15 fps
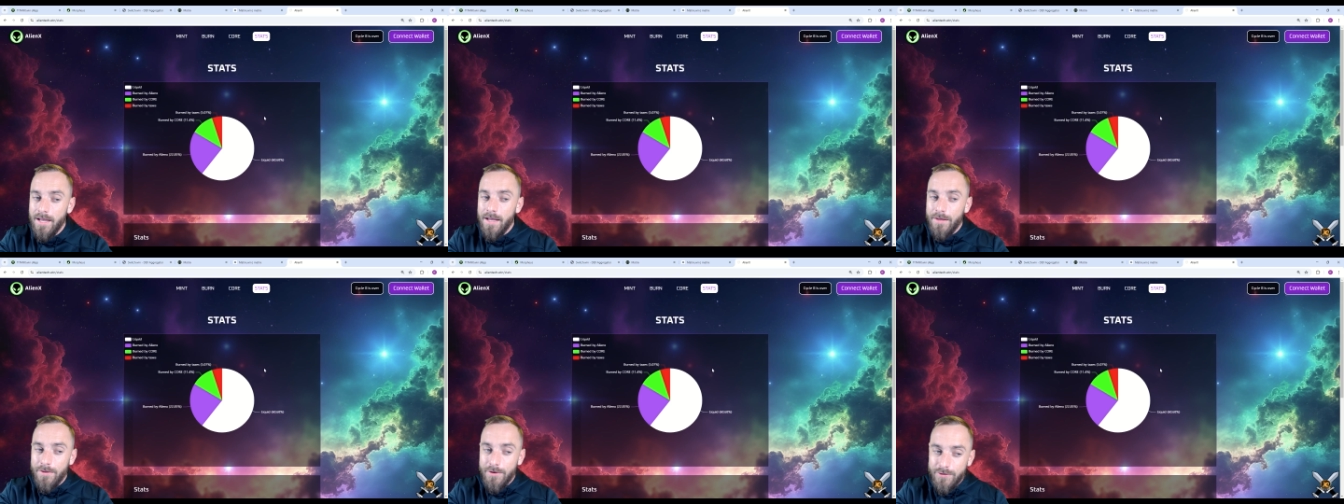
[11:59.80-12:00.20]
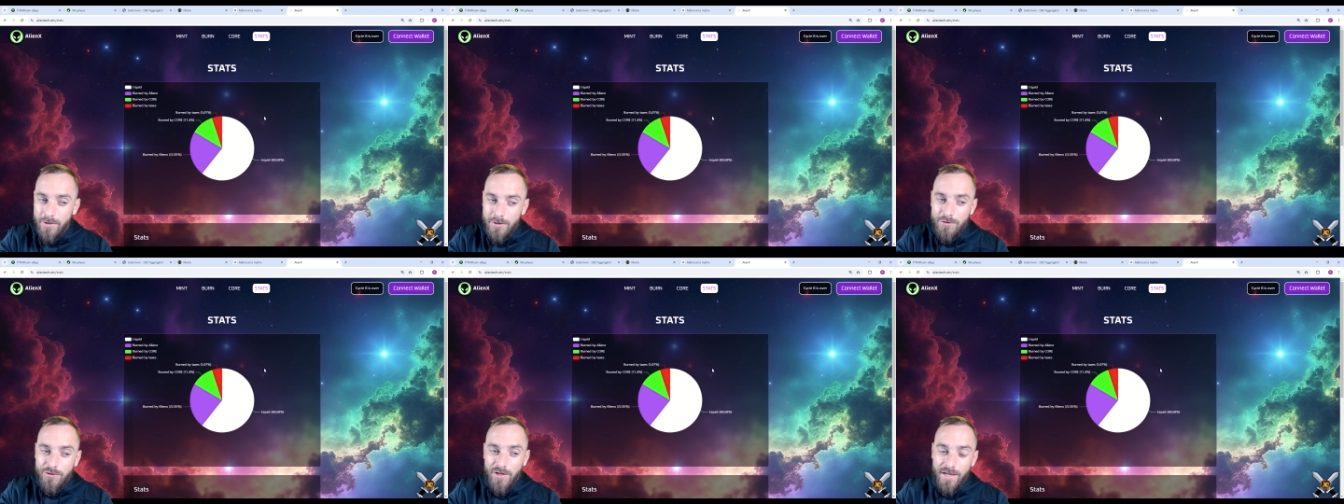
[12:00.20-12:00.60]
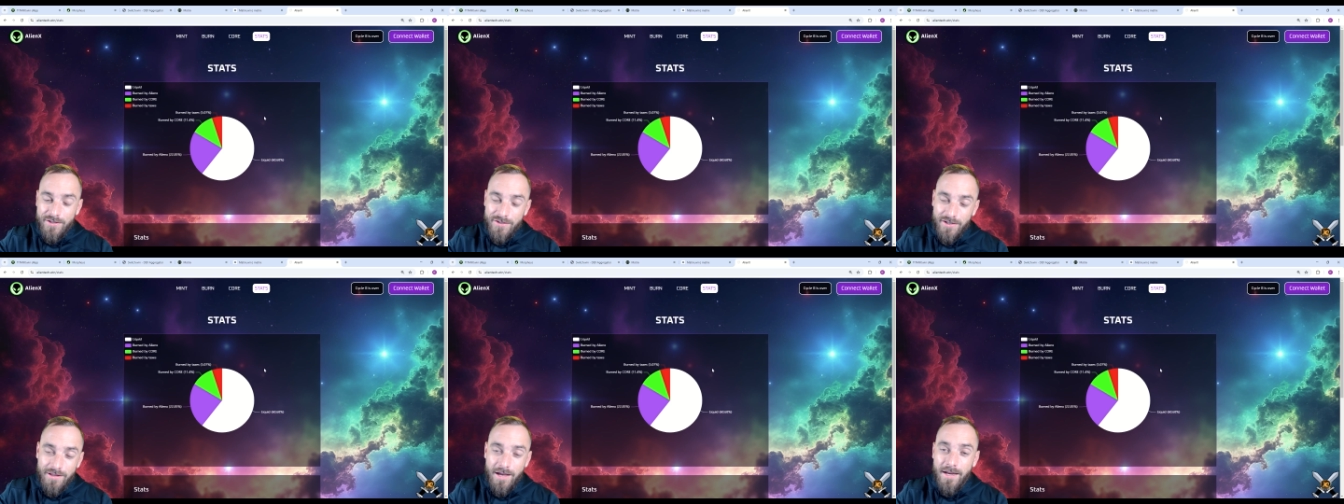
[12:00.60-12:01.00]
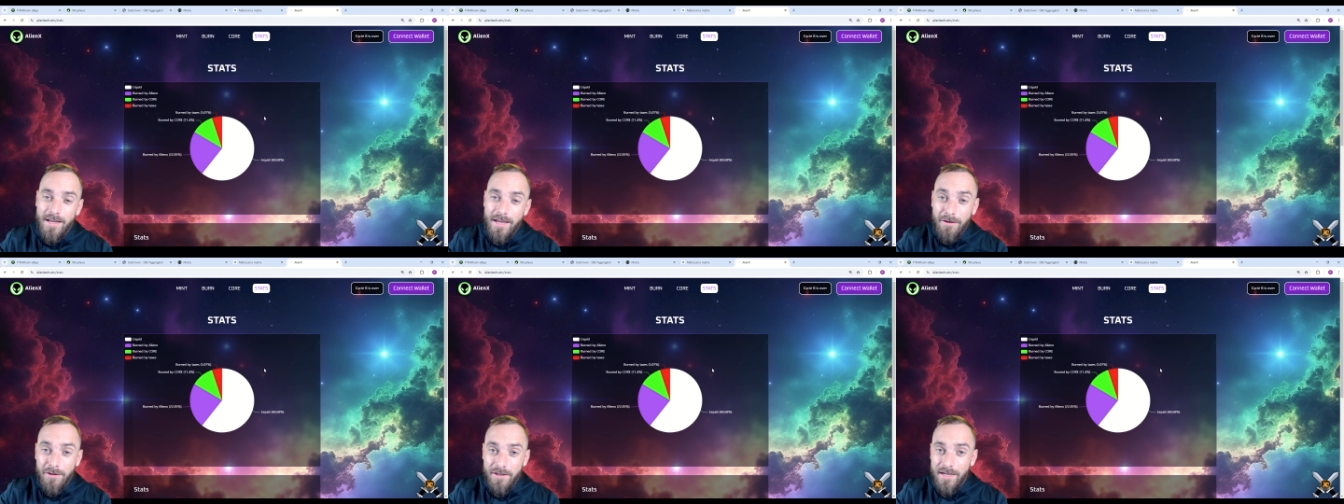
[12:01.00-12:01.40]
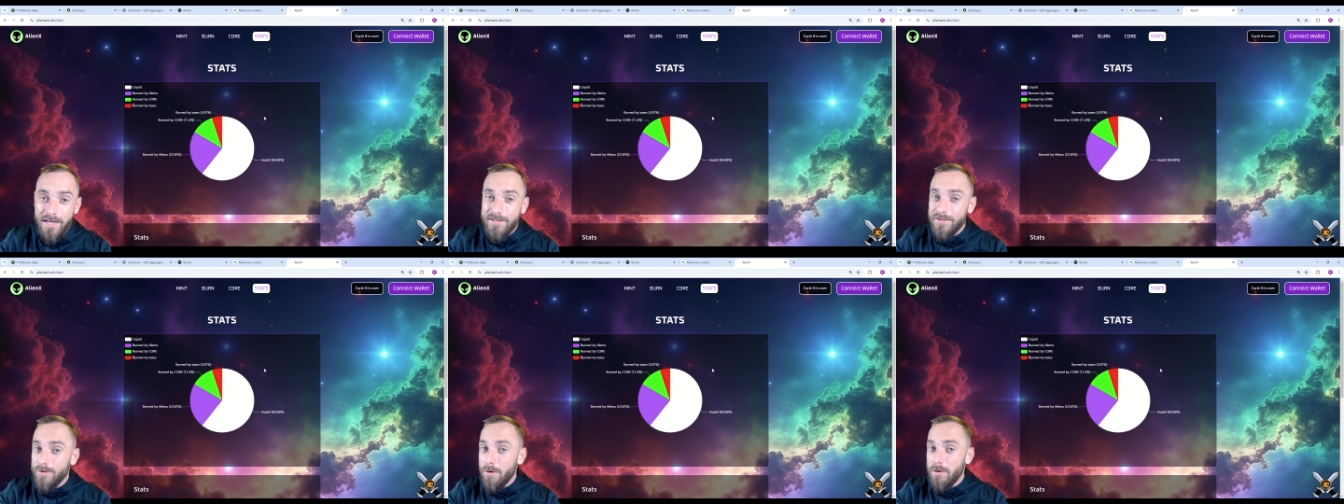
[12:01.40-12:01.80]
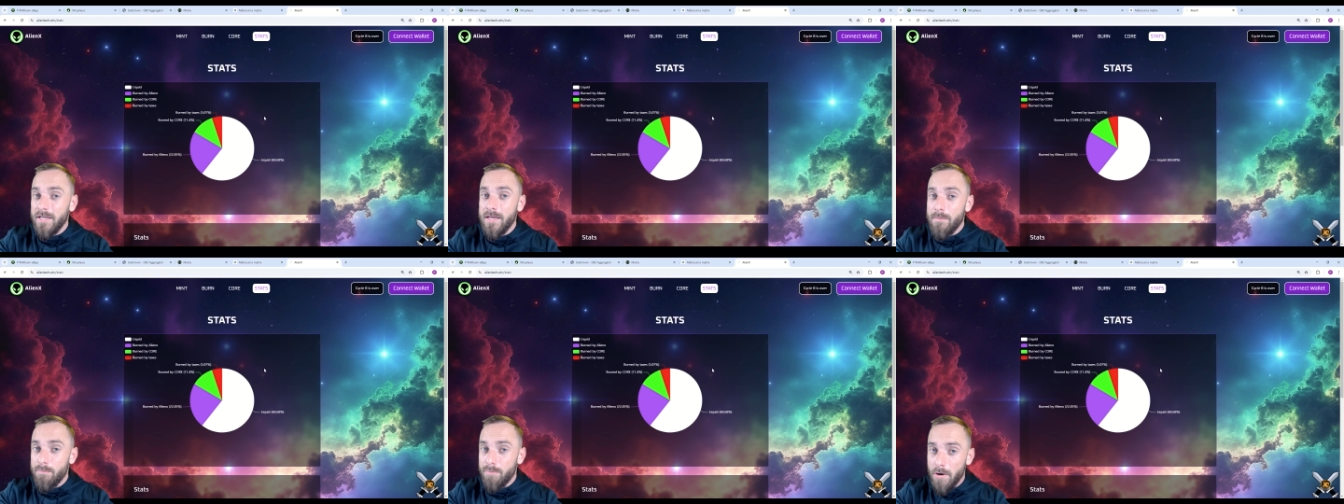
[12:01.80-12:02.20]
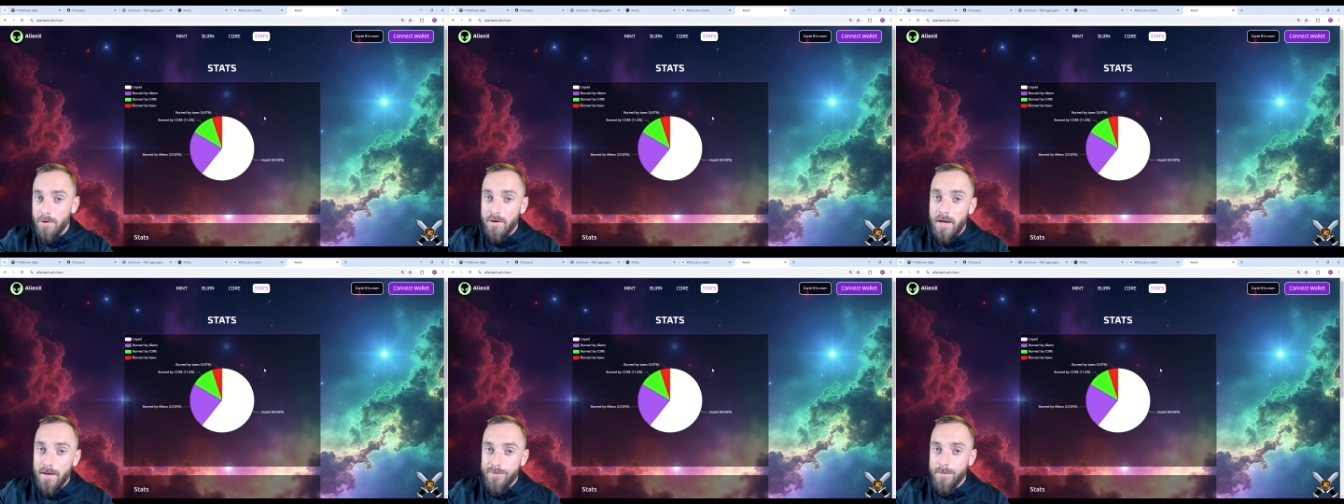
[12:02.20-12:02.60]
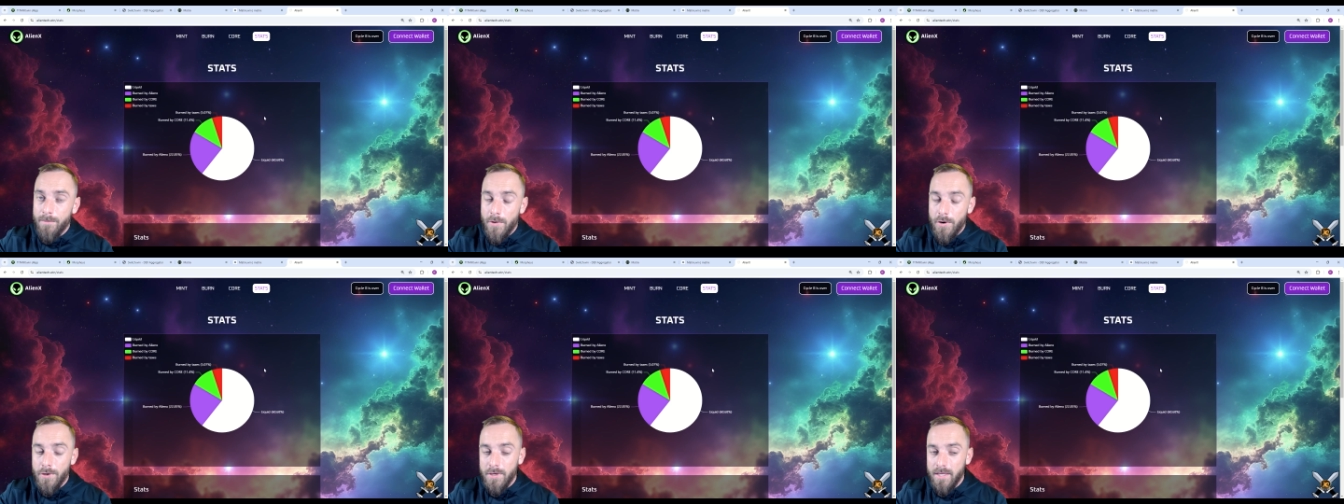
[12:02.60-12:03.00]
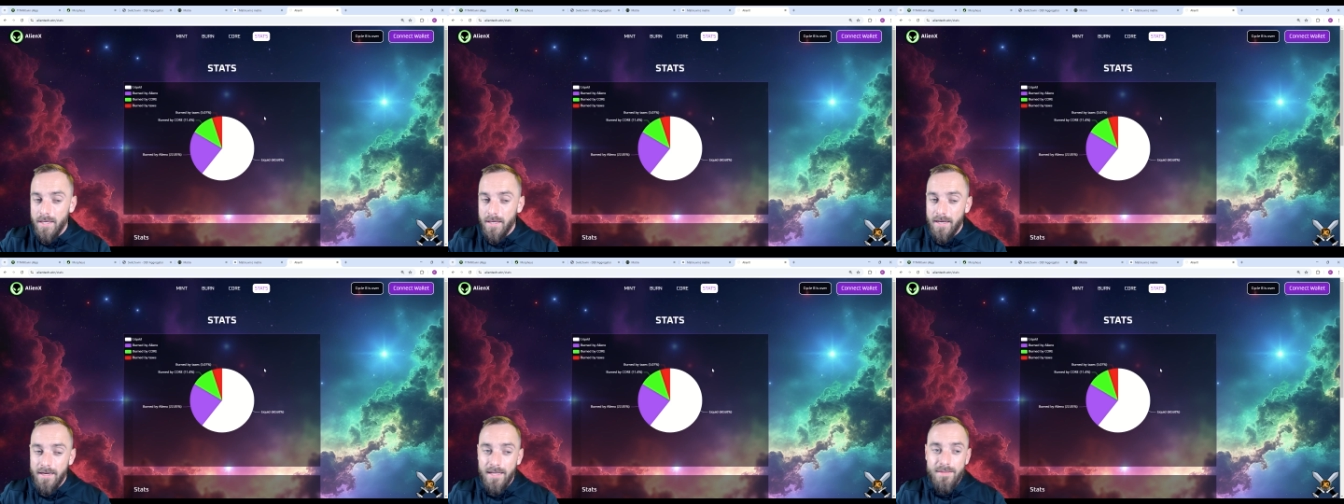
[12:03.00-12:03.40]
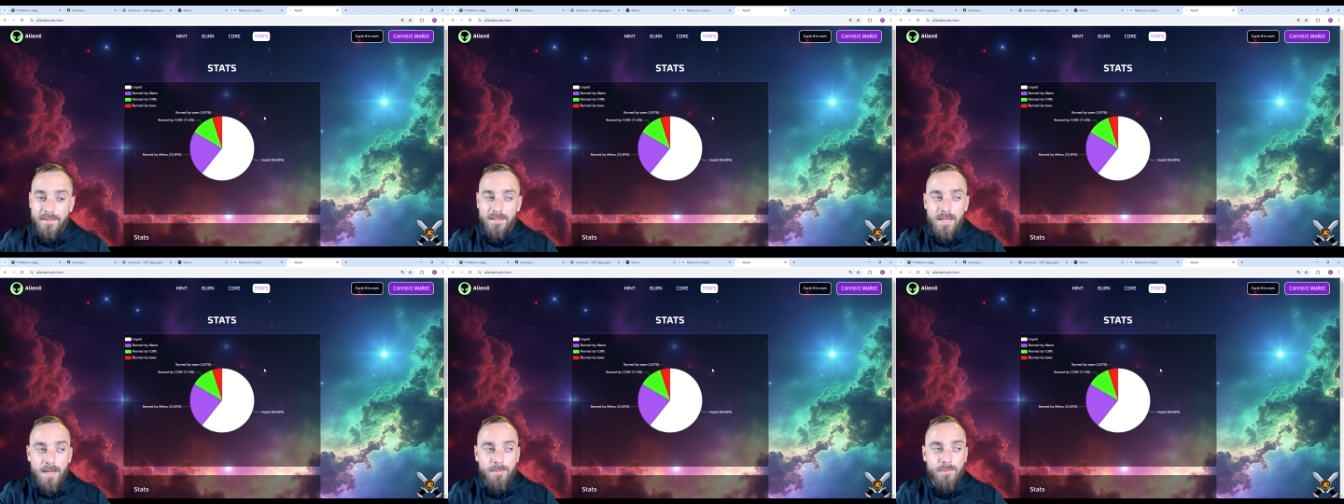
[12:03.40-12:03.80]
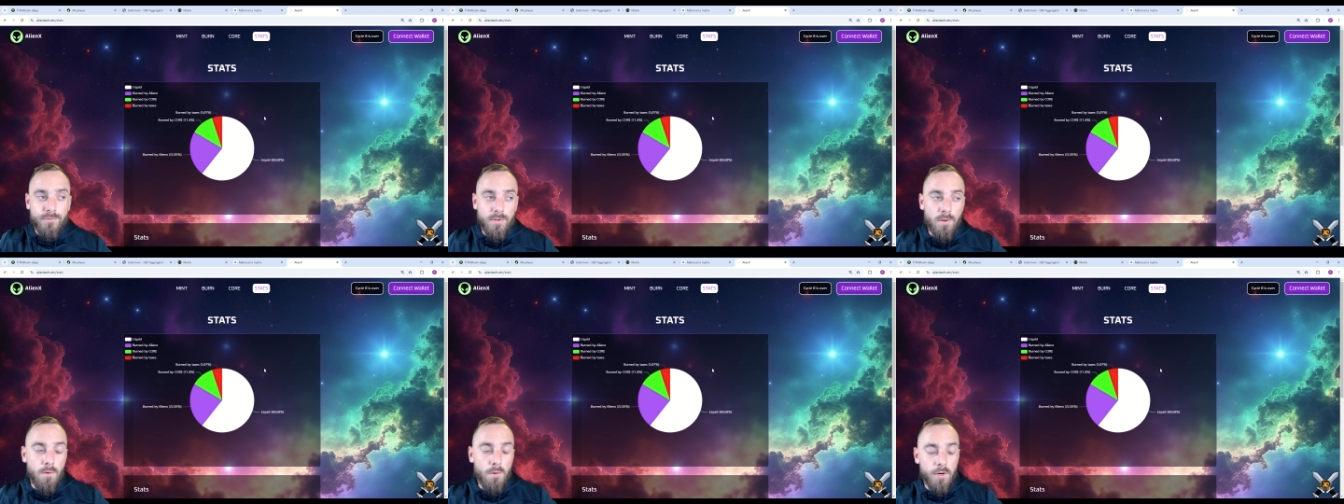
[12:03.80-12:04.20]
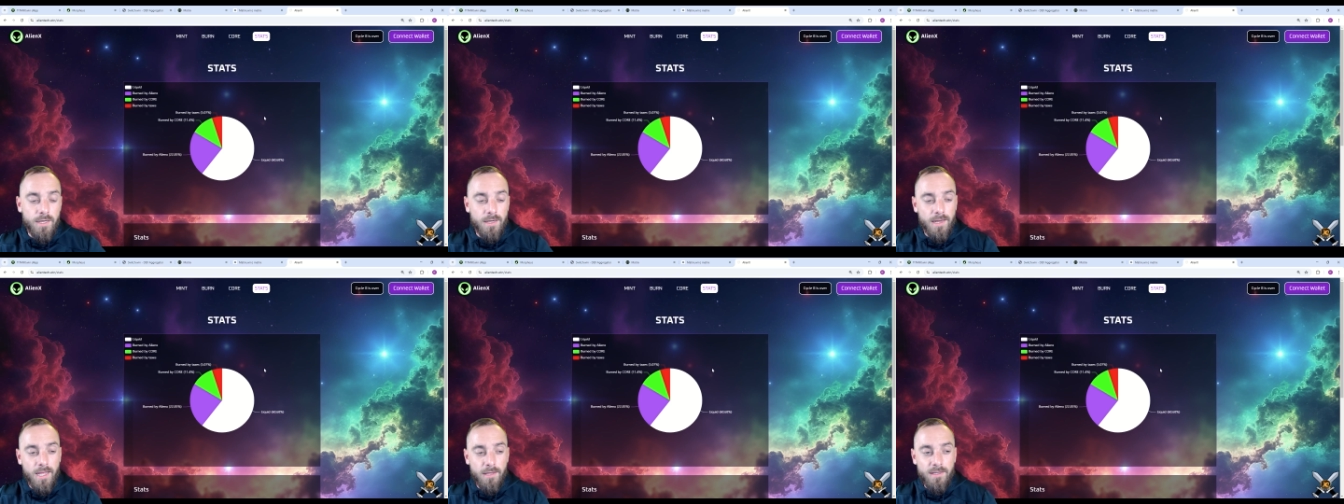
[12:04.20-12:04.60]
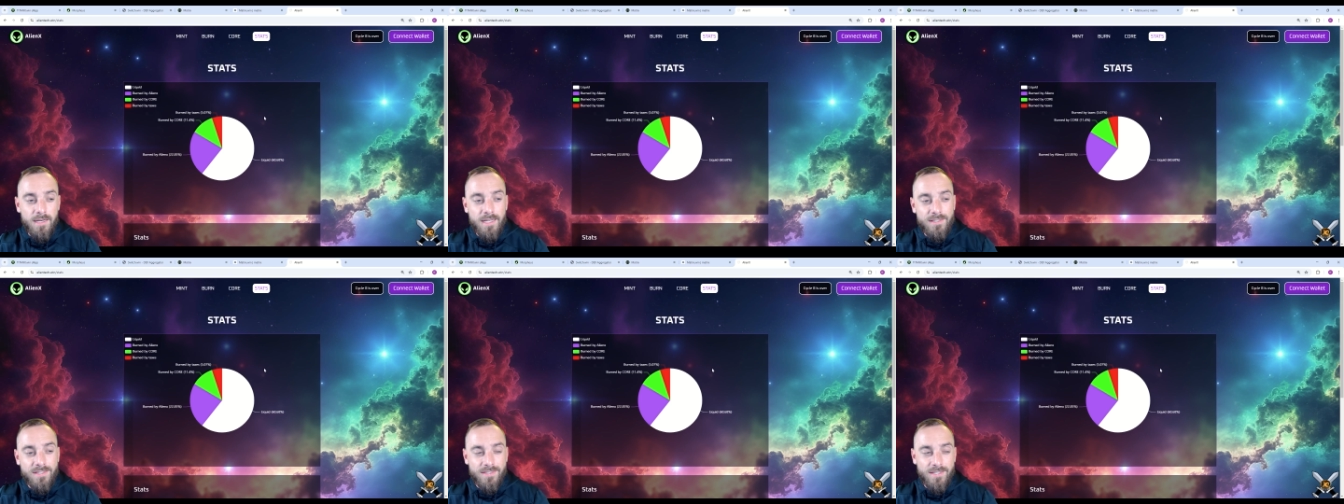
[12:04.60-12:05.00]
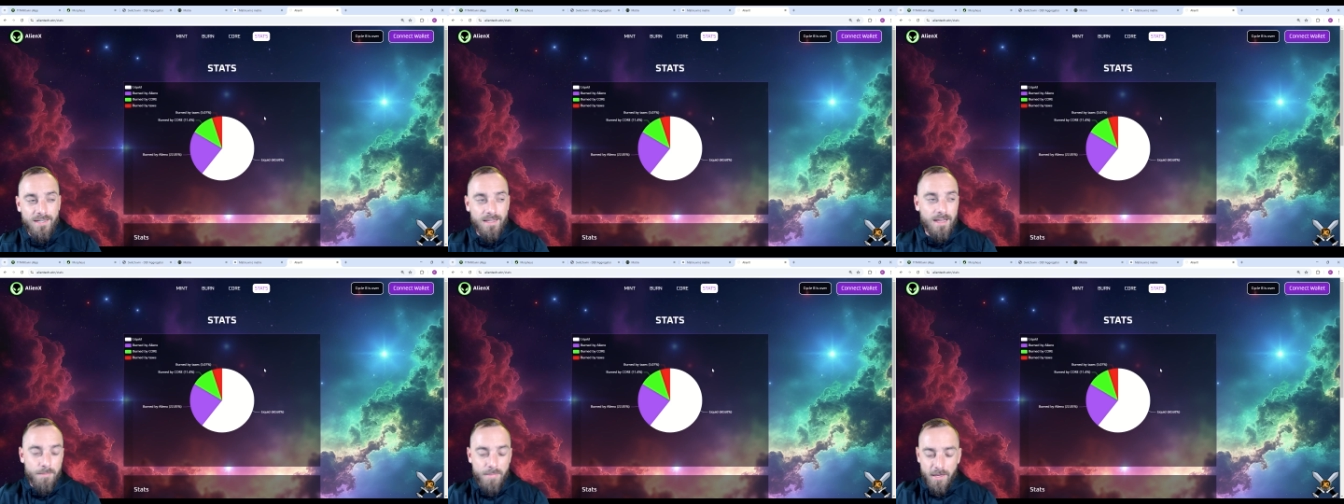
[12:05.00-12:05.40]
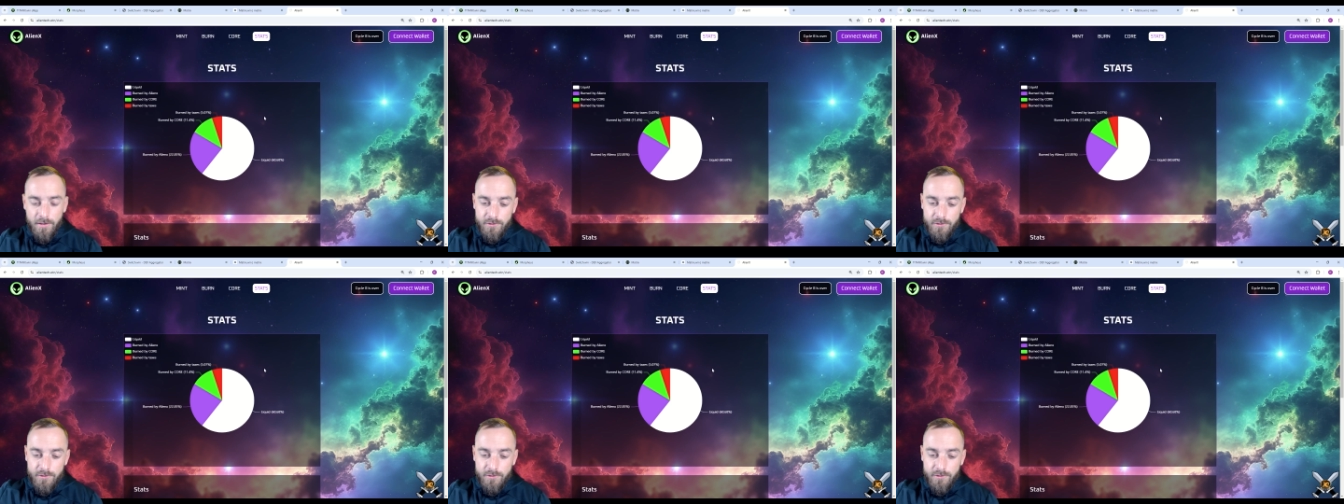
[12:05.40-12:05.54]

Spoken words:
there's a good chance a lot of AlienX is going to get burned off the market. And at the time of this recording, AlienX is sitting at about a